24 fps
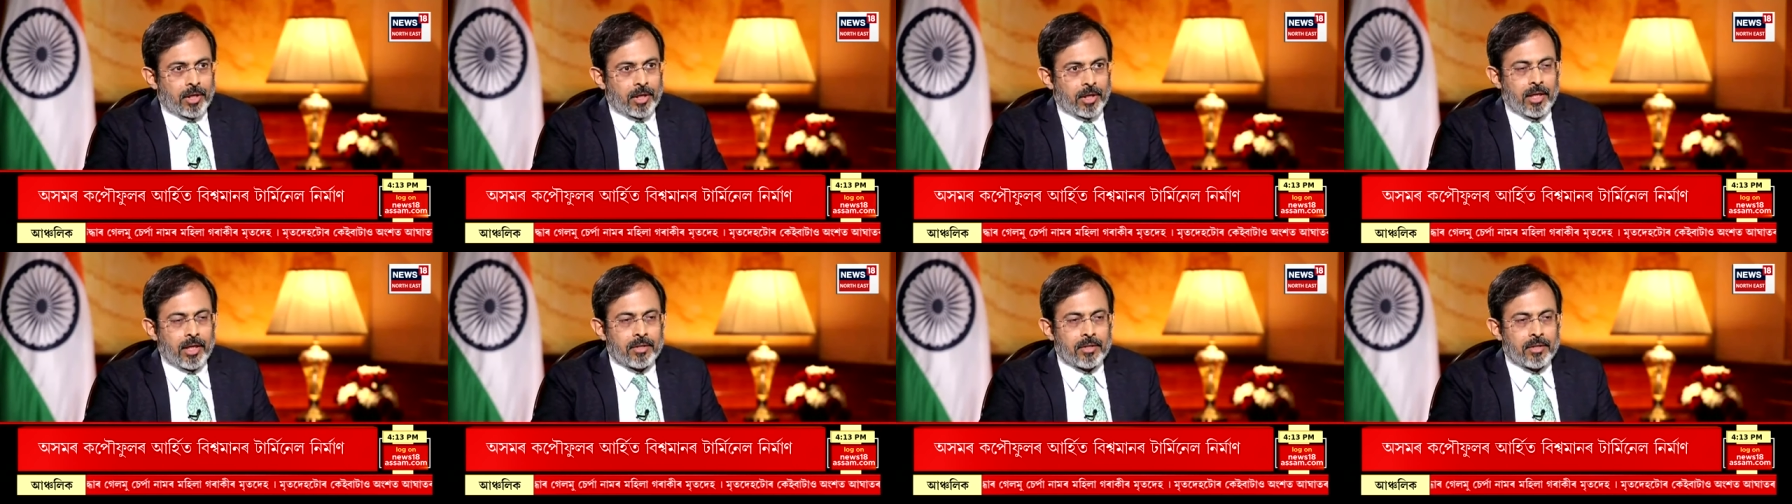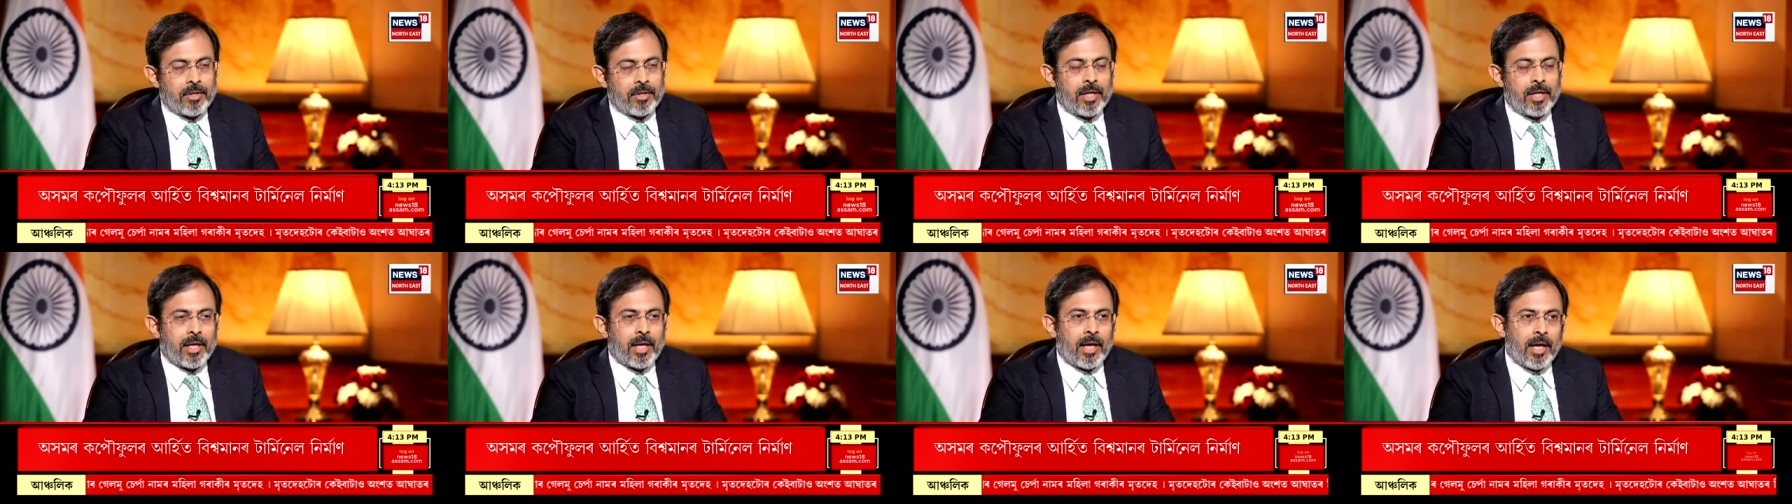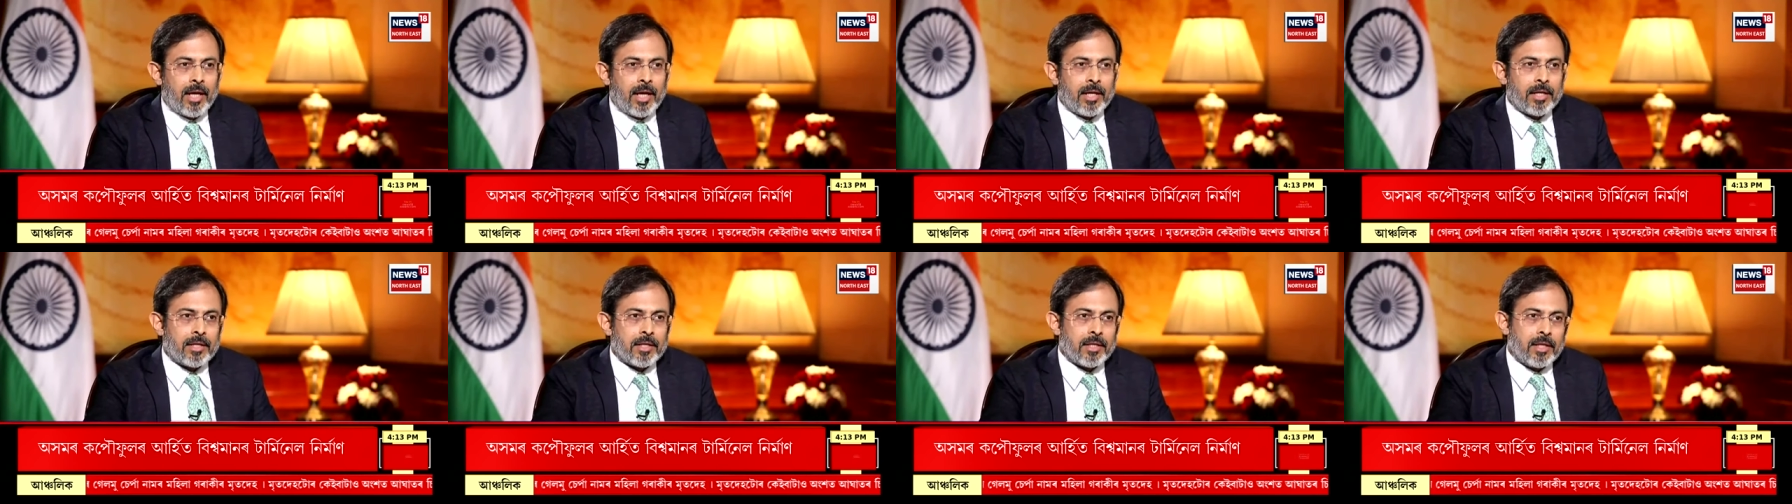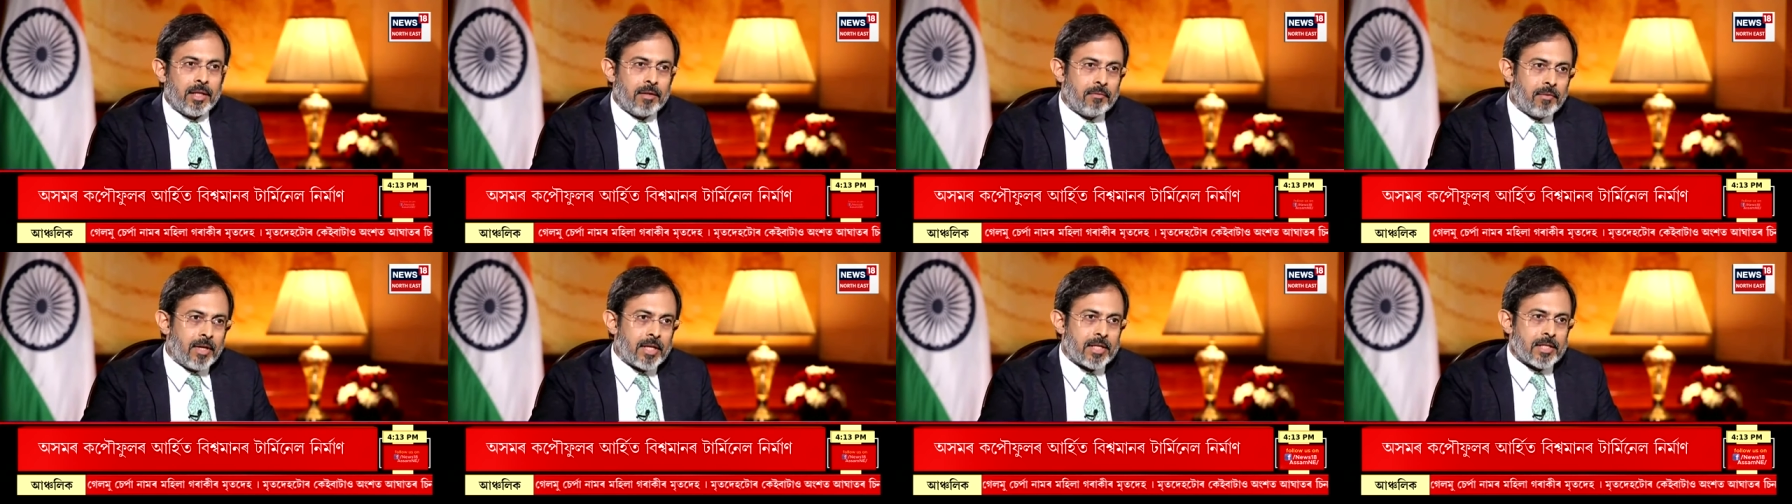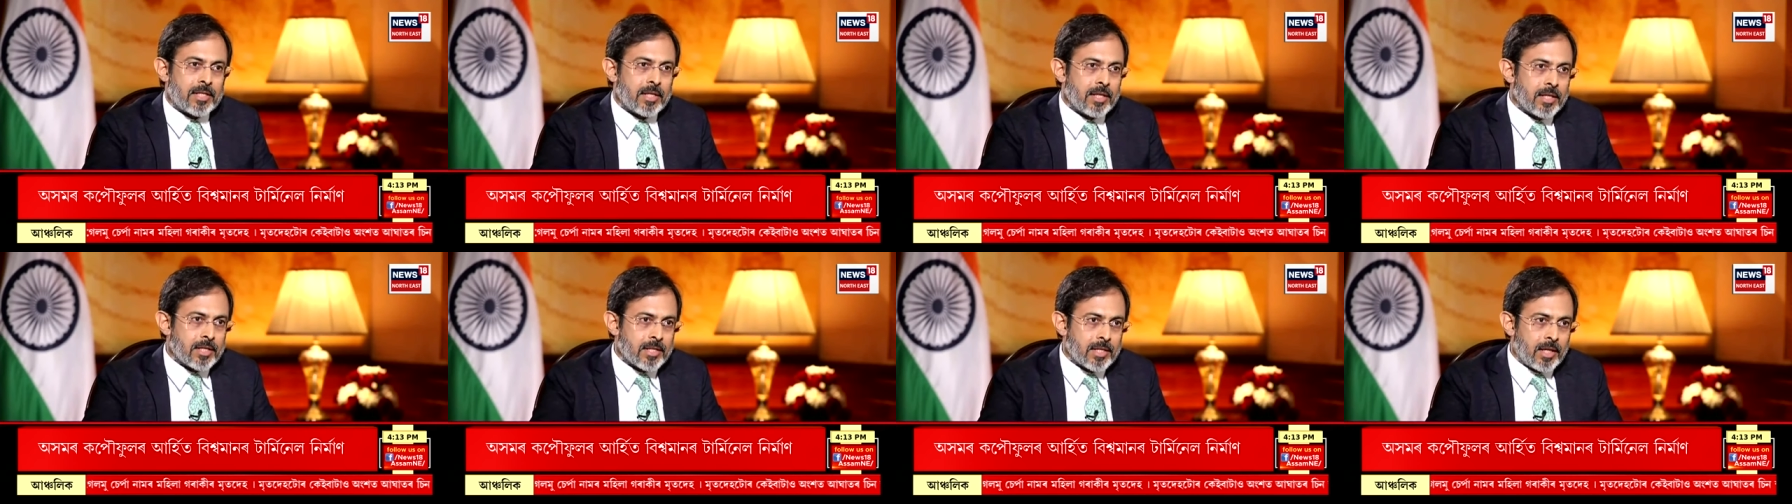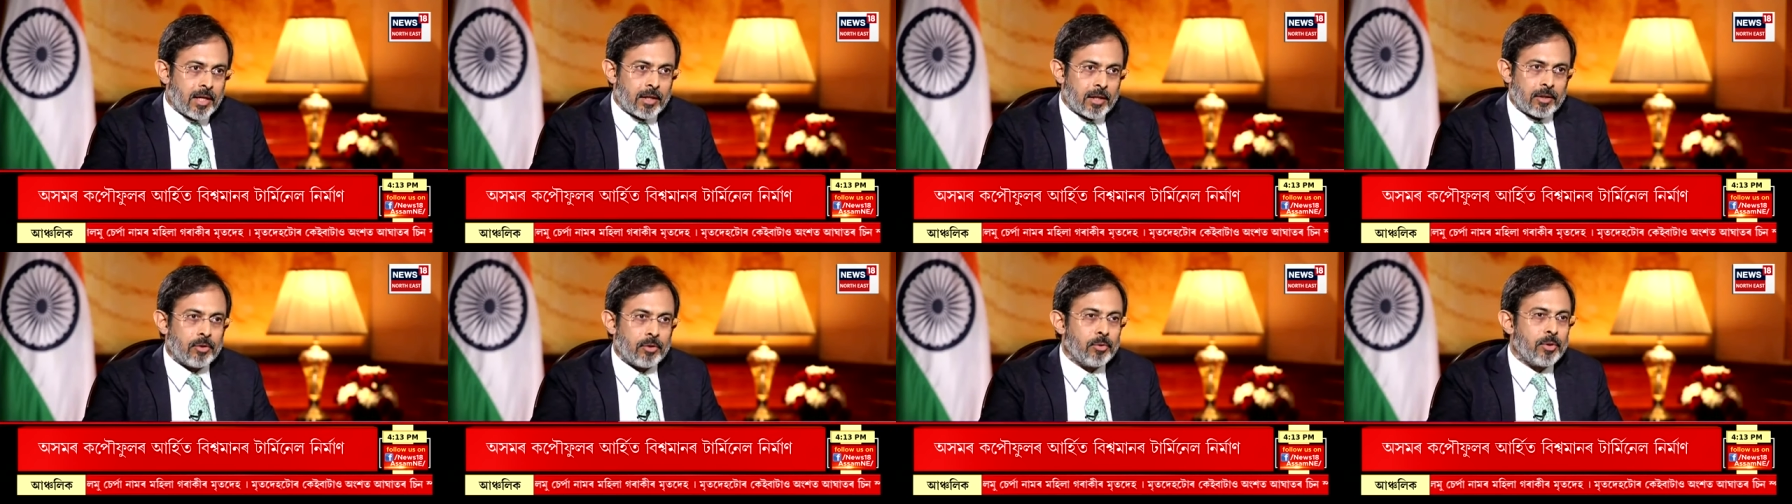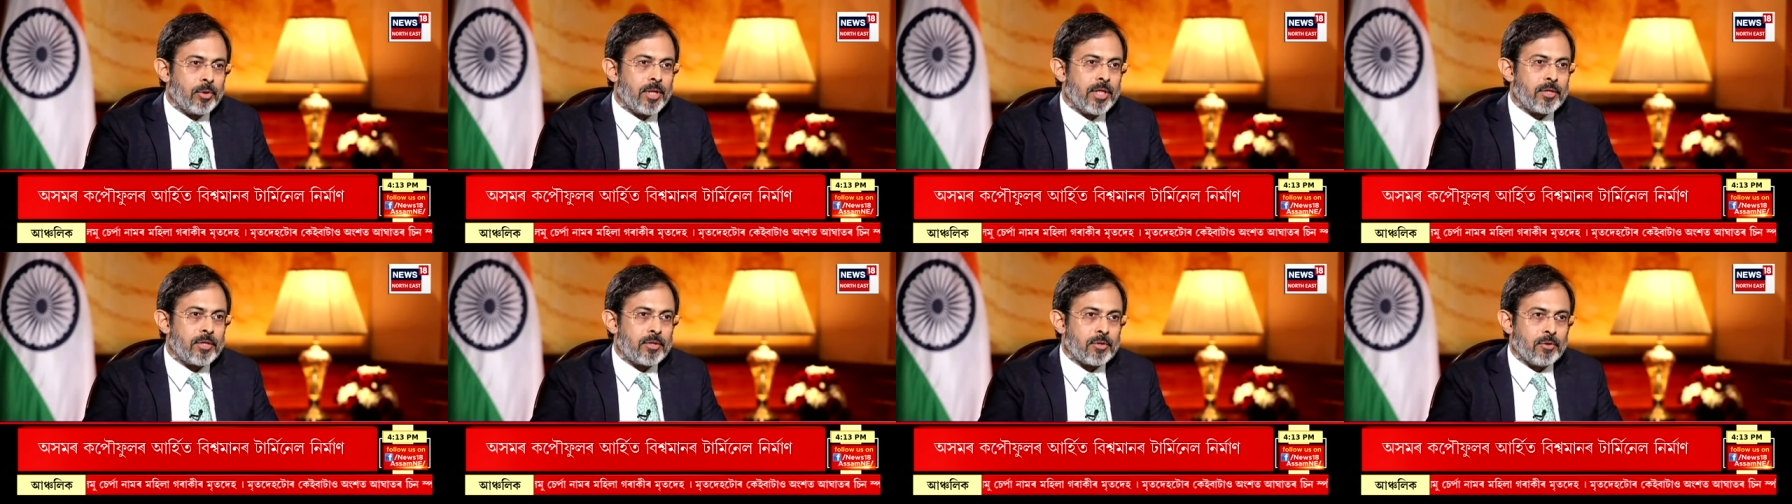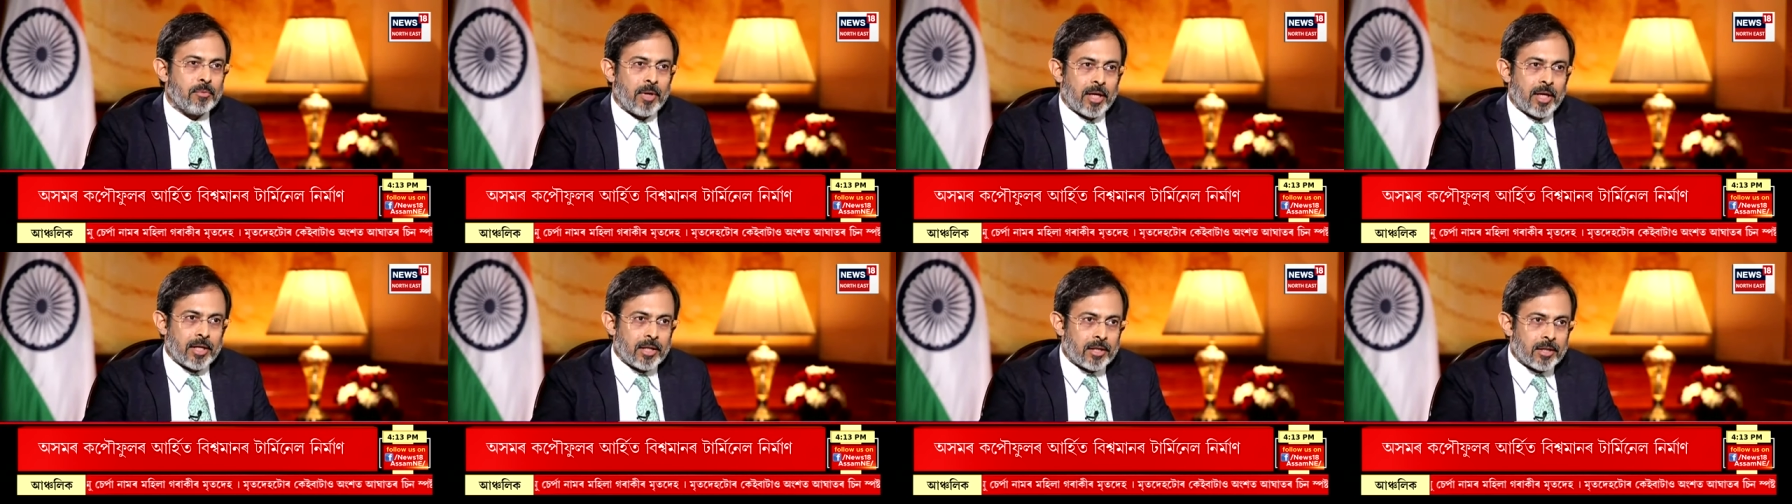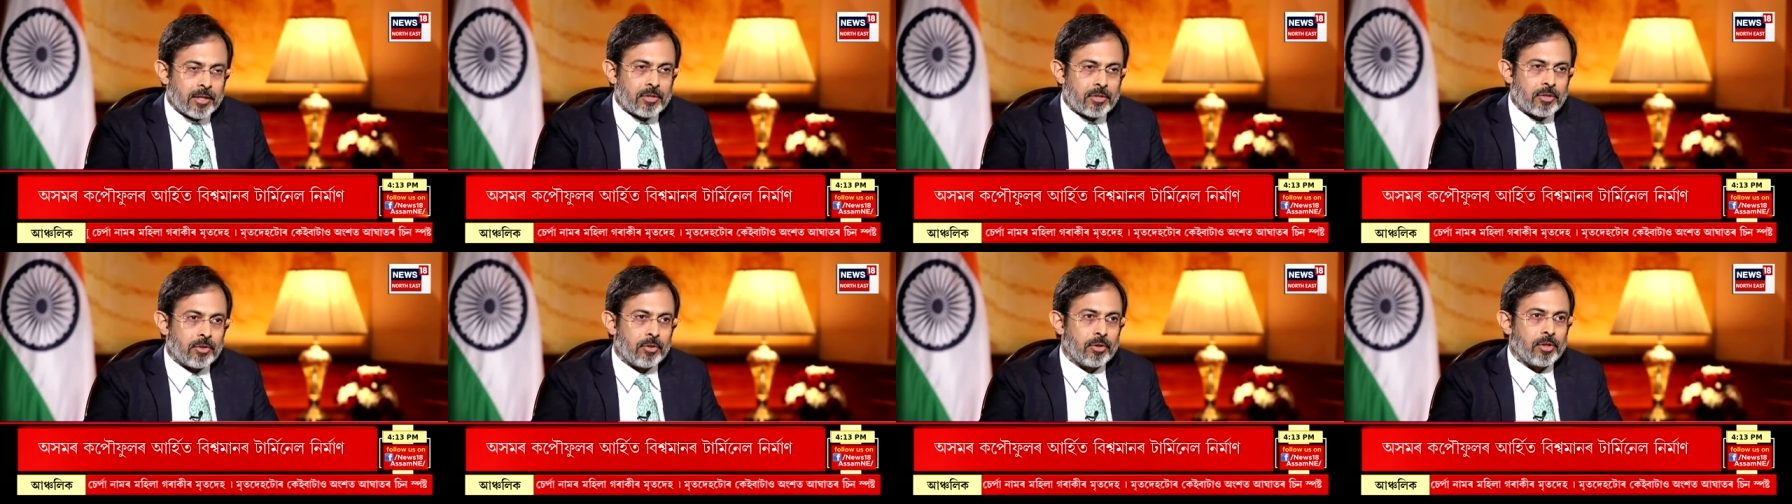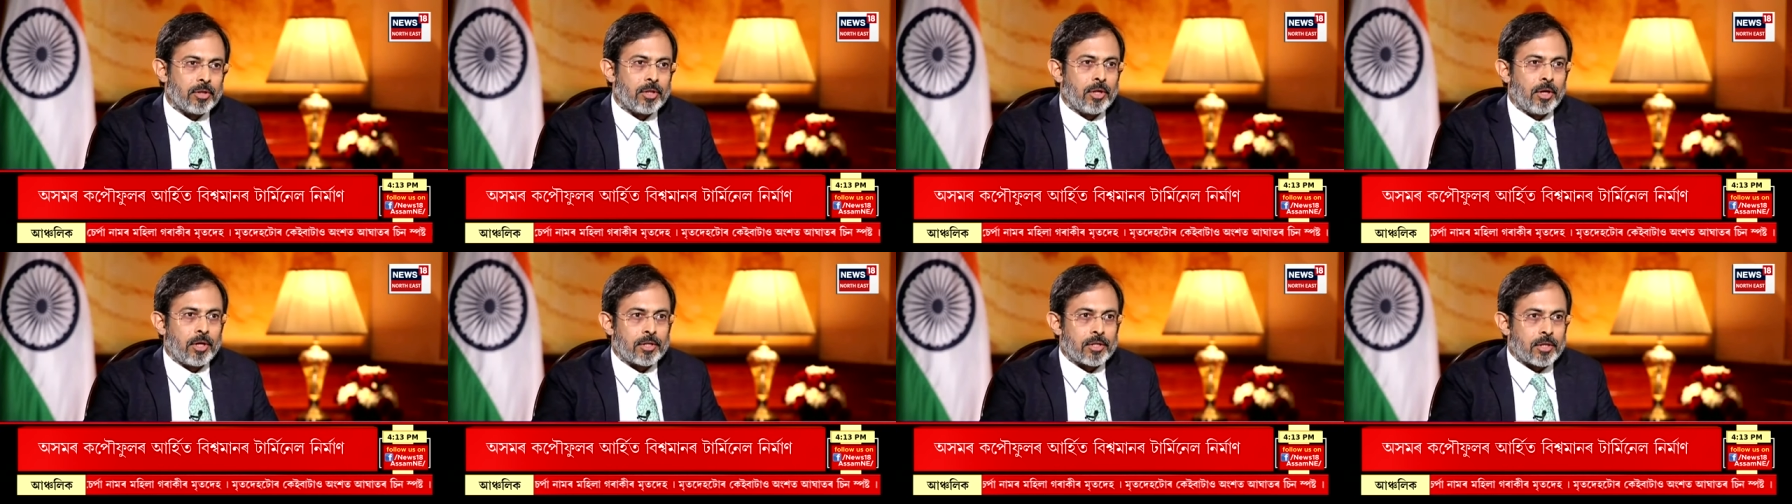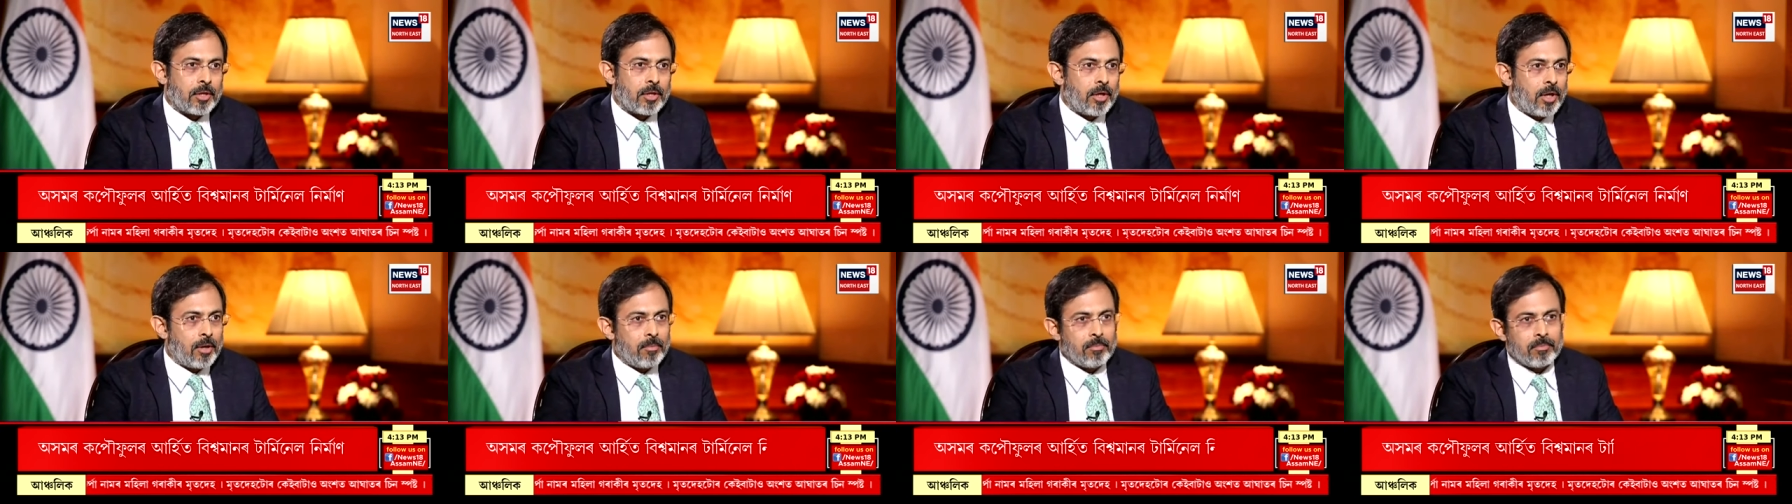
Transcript: of the country and investors are glued into moneycontrol.com